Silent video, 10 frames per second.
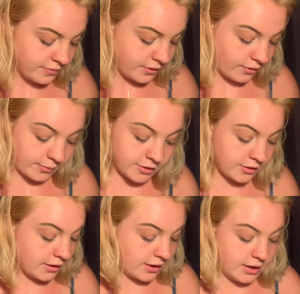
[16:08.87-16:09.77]
So I'm just
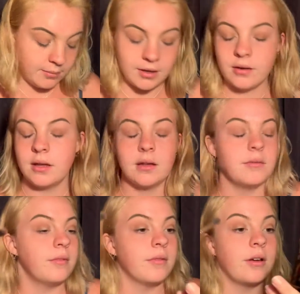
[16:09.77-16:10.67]
gonna keep going in
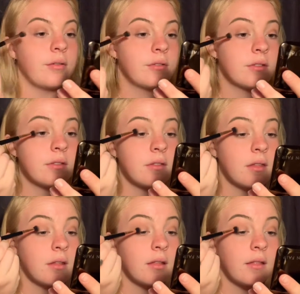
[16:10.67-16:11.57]
with Roast,
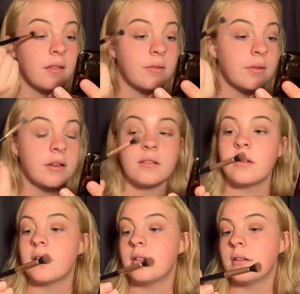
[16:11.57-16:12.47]
and this one is
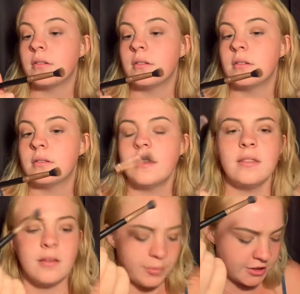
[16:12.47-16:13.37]
on a little, this is
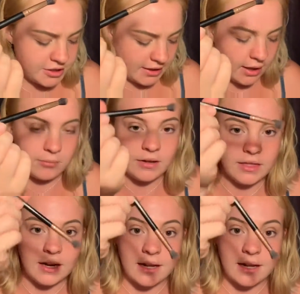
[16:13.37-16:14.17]
the brush that came with it